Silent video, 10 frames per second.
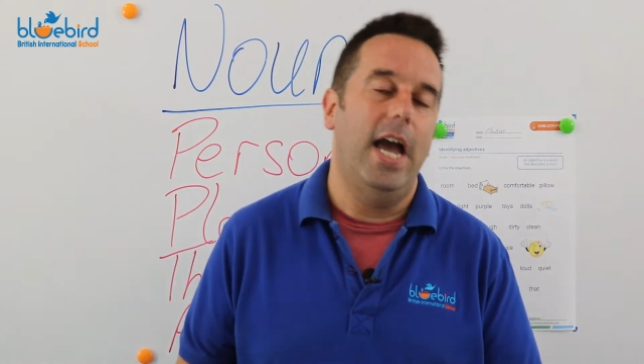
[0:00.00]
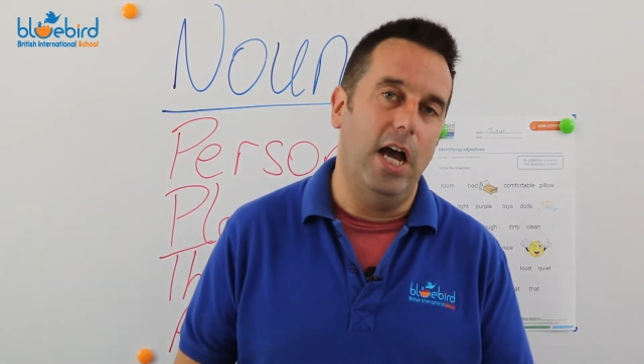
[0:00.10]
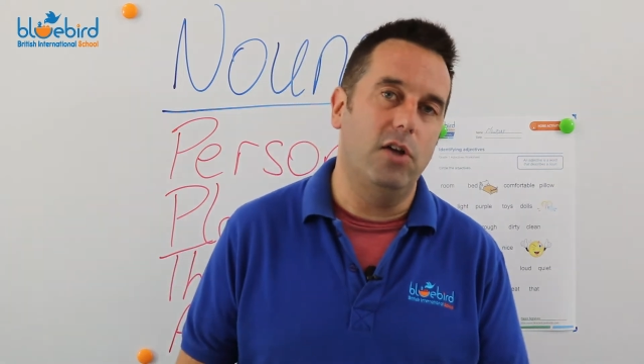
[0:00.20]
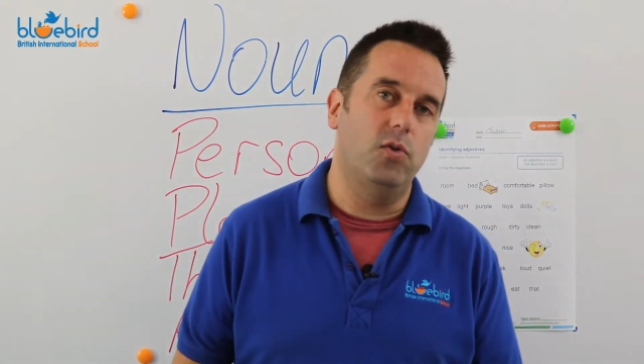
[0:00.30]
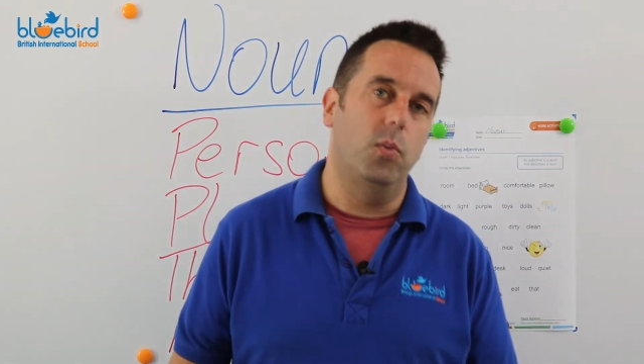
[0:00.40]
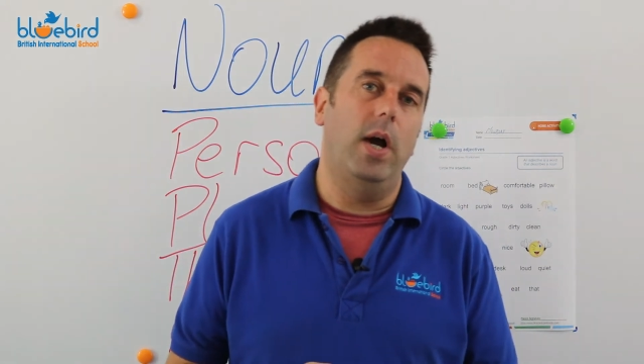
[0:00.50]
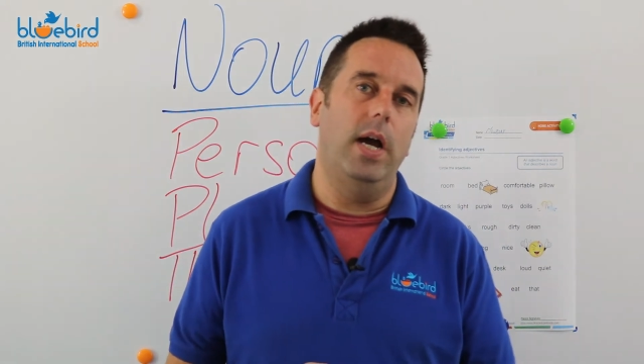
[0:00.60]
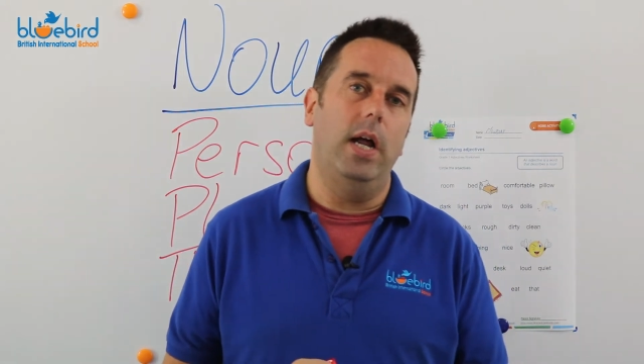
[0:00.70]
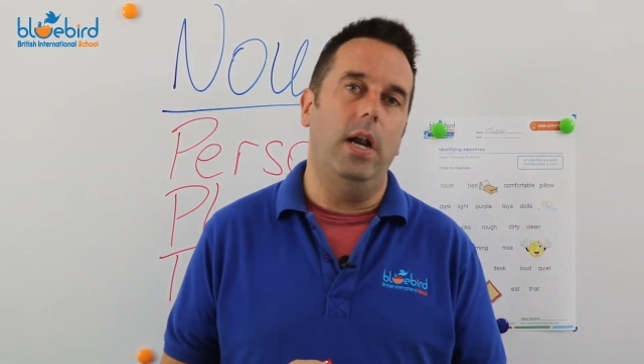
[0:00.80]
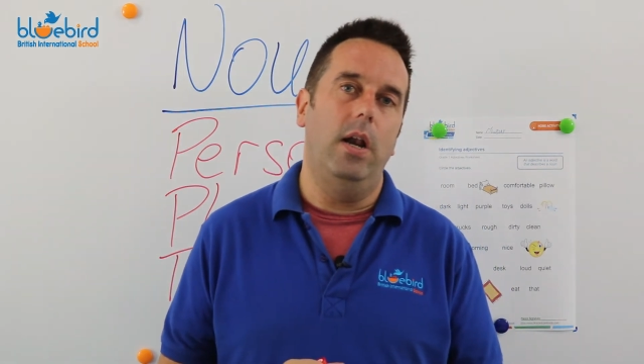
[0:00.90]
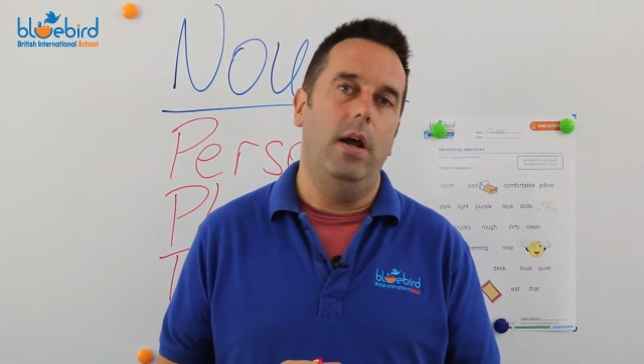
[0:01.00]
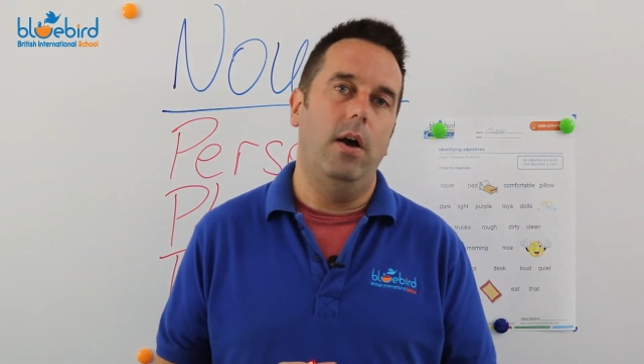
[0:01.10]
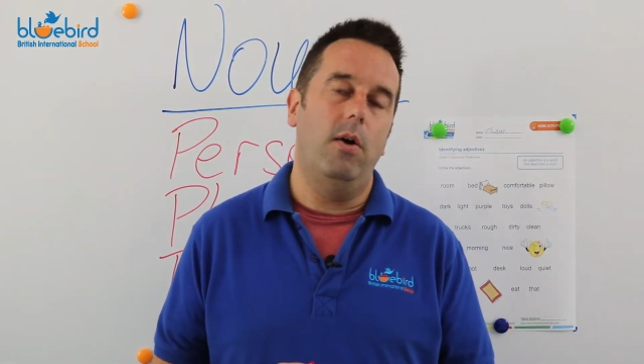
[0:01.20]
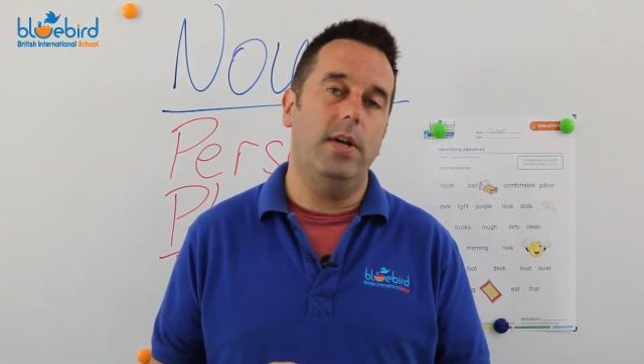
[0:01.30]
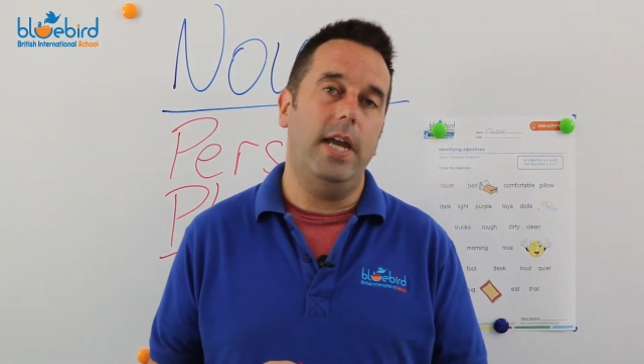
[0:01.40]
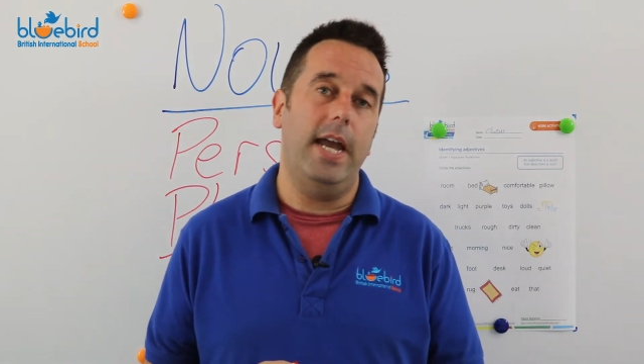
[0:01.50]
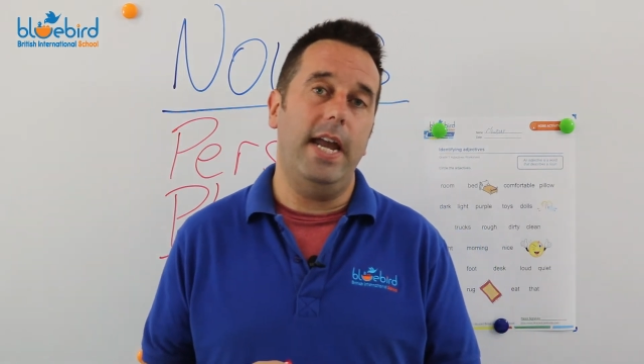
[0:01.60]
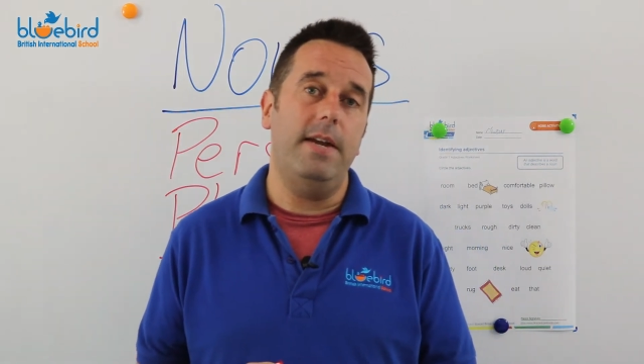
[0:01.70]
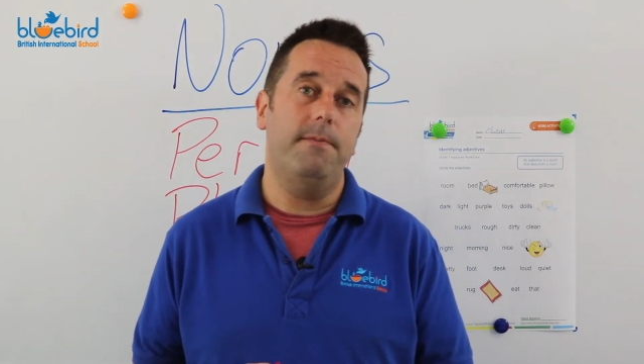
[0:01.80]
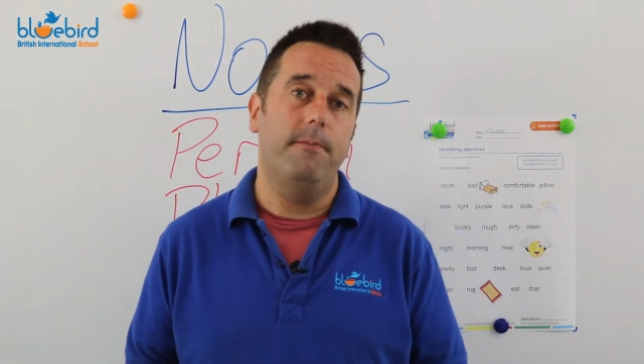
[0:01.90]
as well,
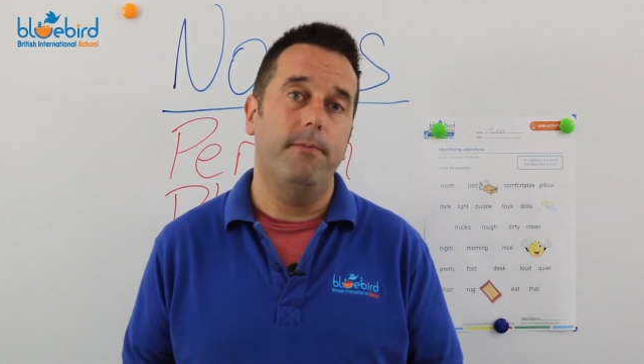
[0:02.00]
okay?